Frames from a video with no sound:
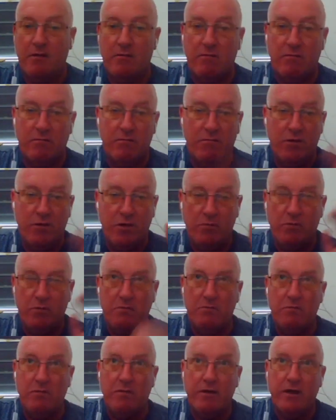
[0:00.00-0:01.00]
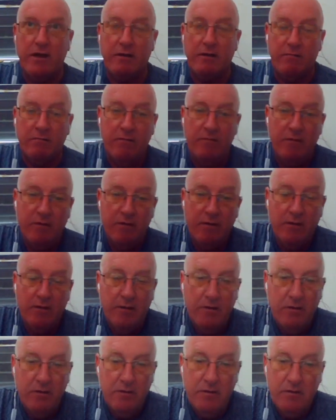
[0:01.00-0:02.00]
No problem with that.
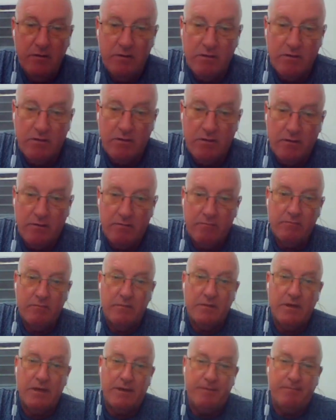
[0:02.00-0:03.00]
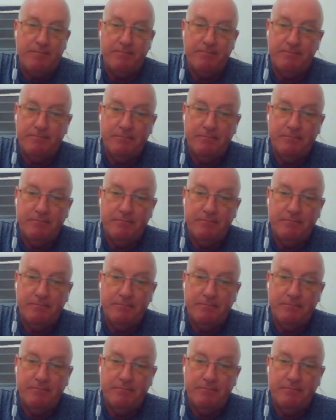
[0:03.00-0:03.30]
All right,